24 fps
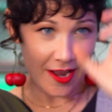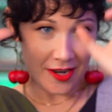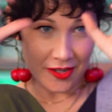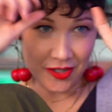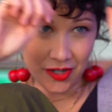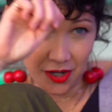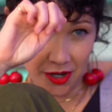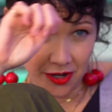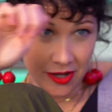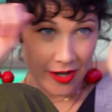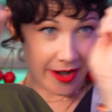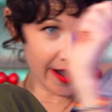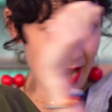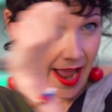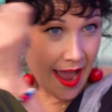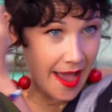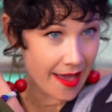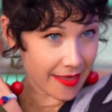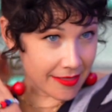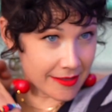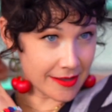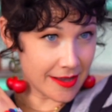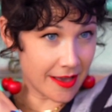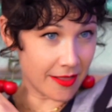turn your
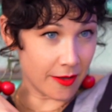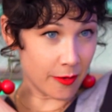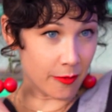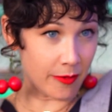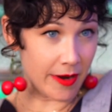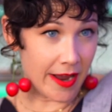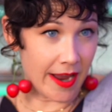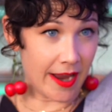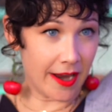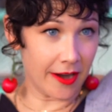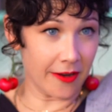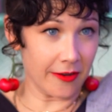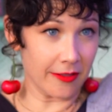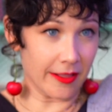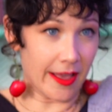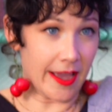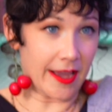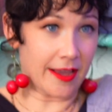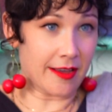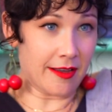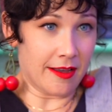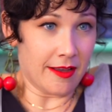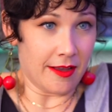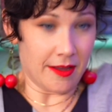hat the other way or
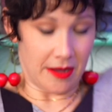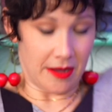like